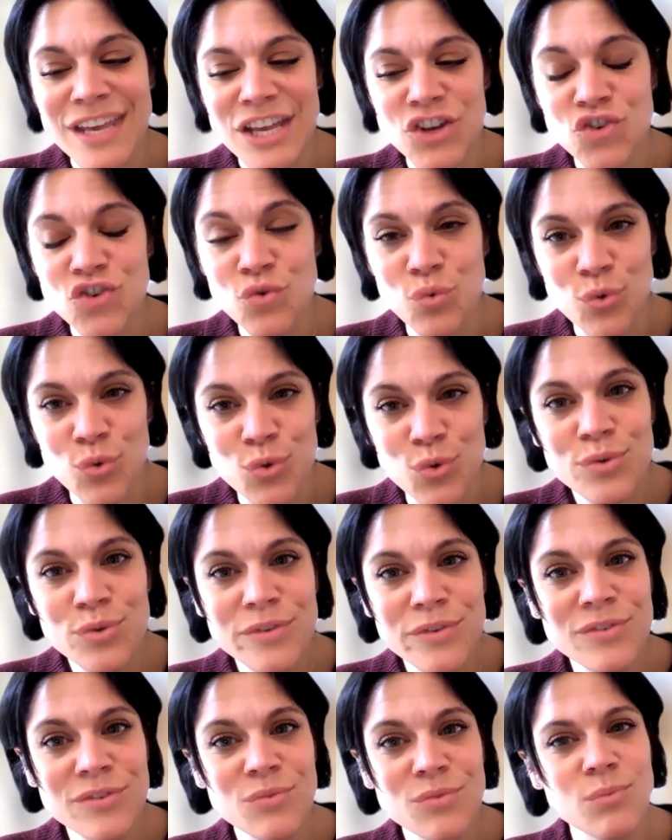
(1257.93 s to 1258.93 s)

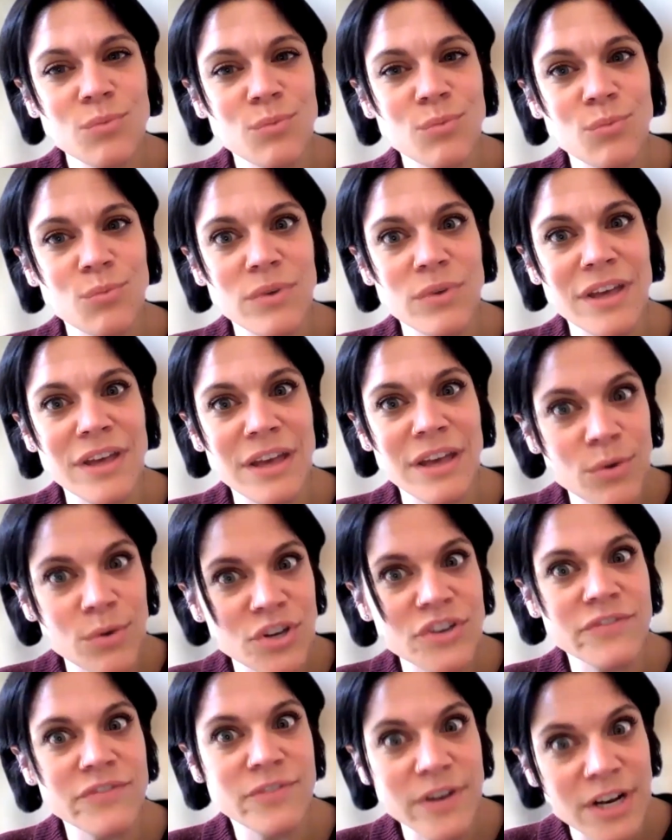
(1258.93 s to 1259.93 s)
trolls, it
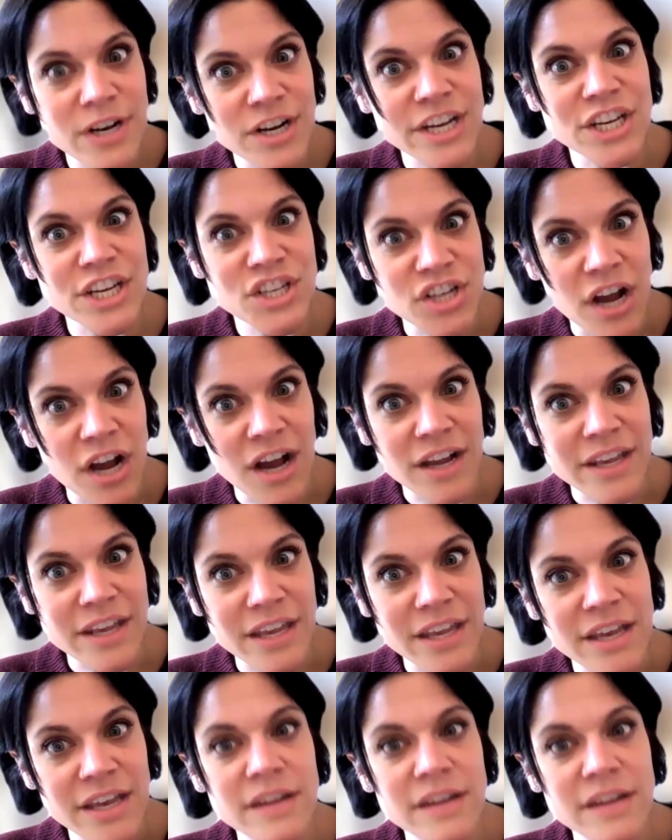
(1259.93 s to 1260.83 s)
was very shocking.